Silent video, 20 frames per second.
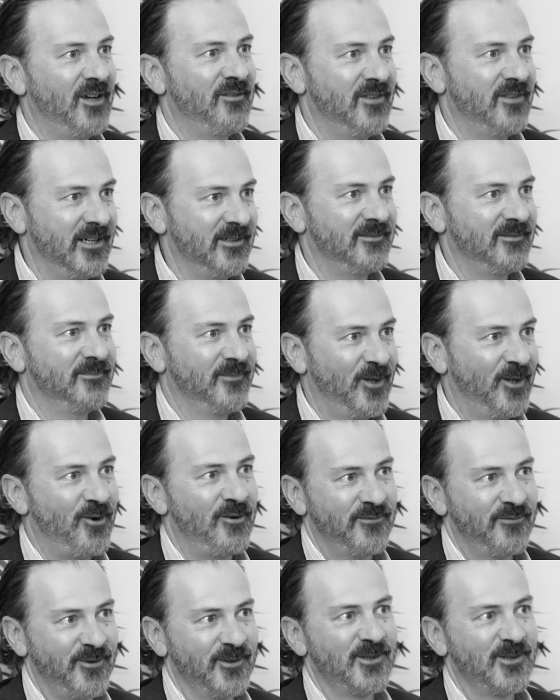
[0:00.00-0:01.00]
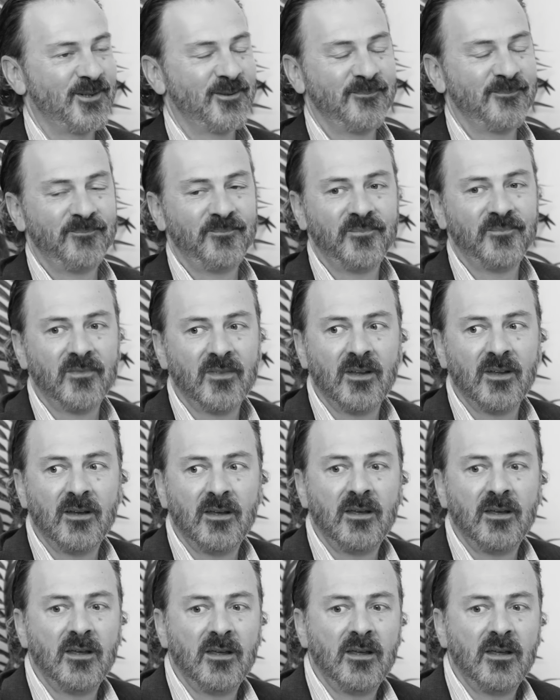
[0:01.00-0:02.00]
event conference.
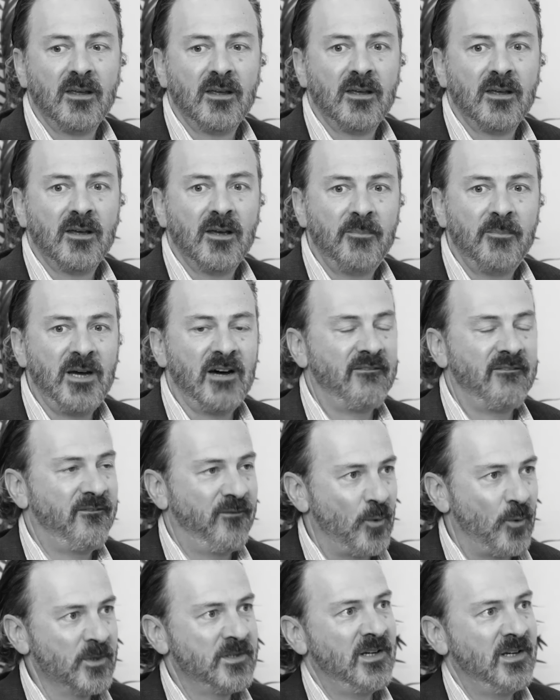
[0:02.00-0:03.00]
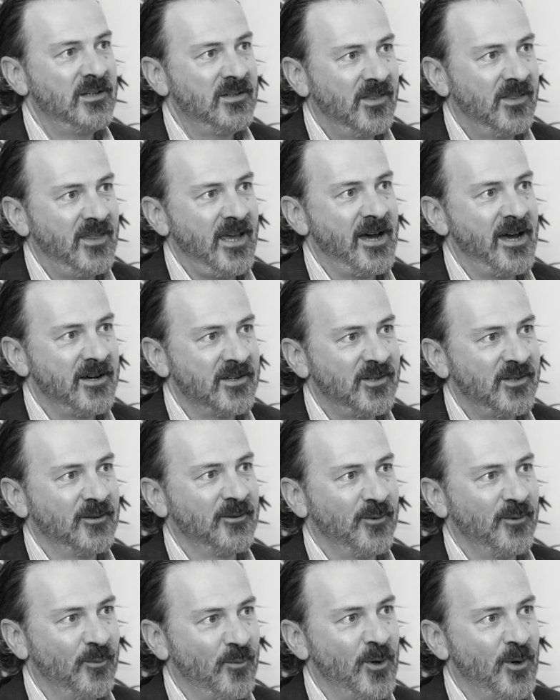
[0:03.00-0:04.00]
About
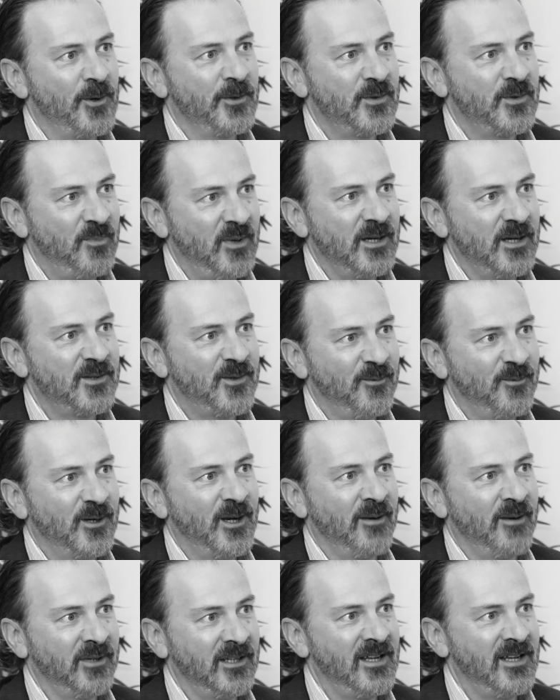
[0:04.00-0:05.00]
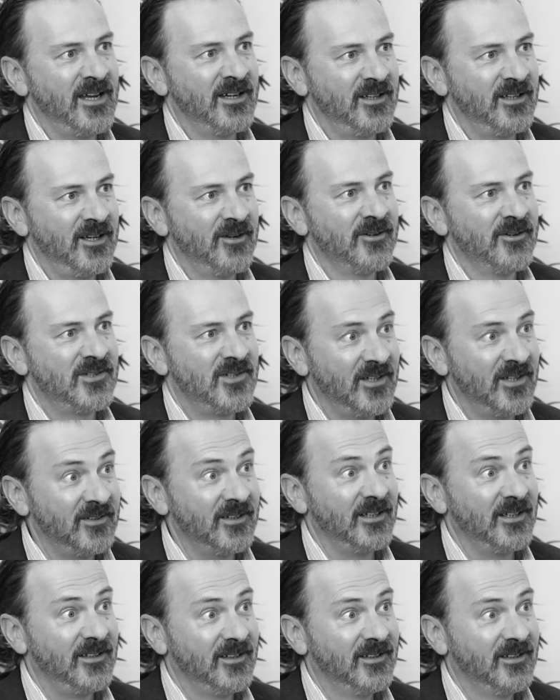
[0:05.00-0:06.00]
14,000 of the world's best were coming down here in
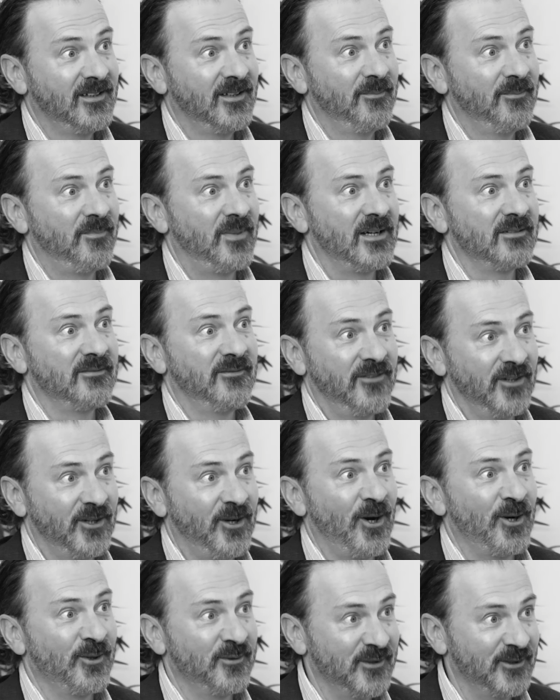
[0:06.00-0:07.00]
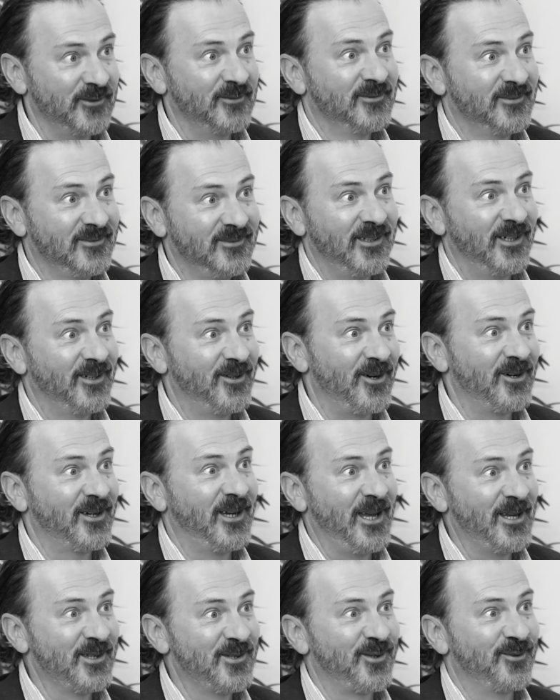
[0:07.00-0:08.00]
Sydney, but for COVID, it
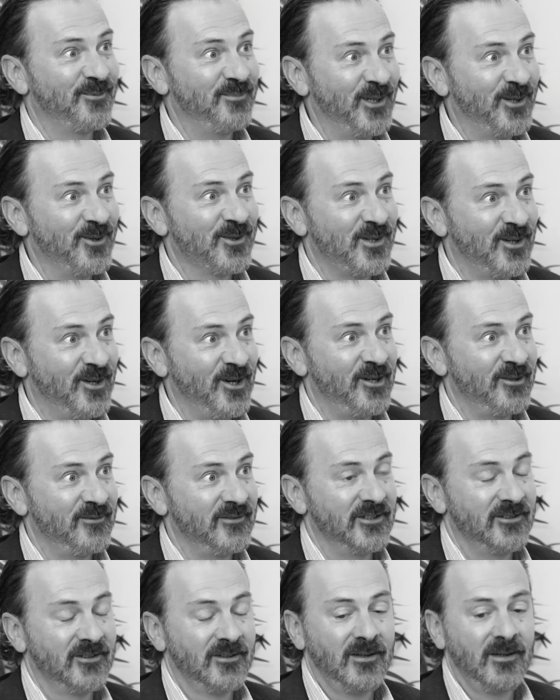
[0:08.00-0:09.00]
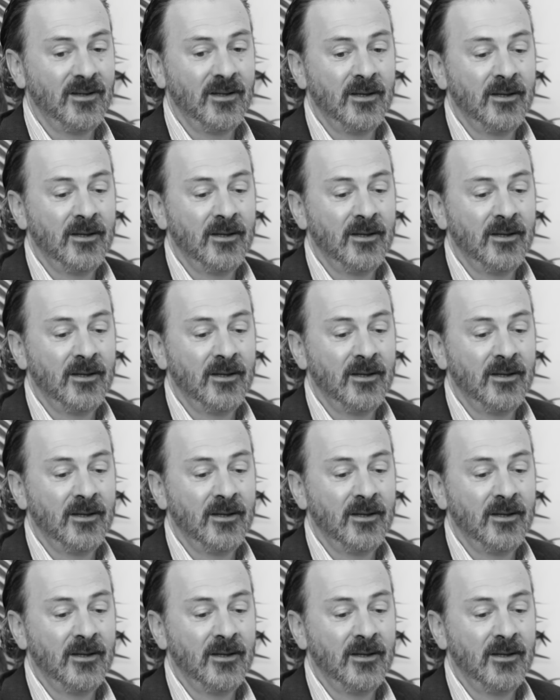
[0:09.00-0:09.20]
got cancelled because of COVID.